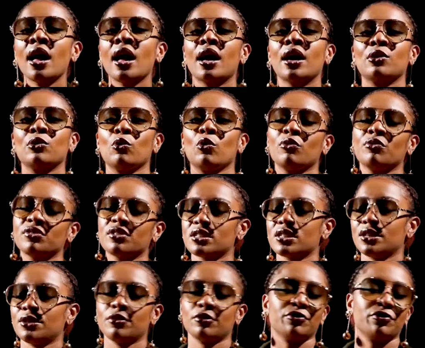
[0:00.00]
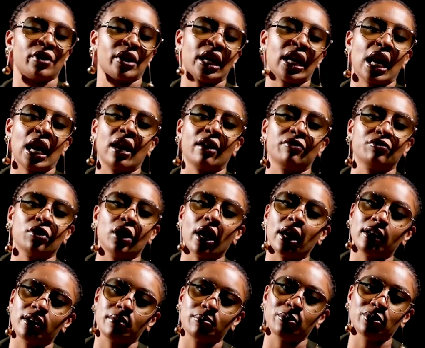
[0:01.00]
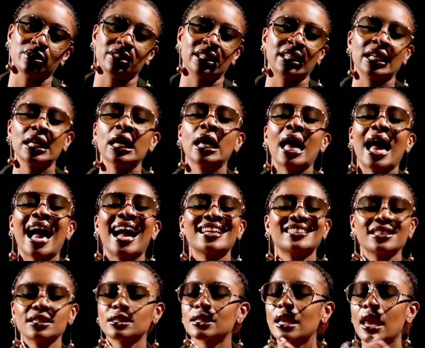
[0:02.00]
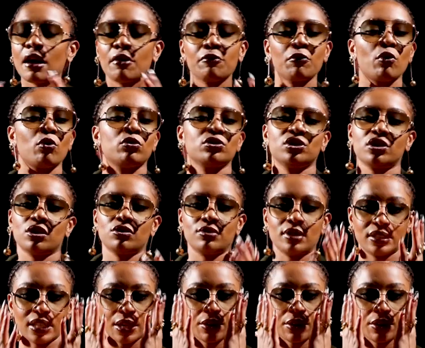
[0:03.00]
and obviously not forget I love Ugandan music. I just love all genres.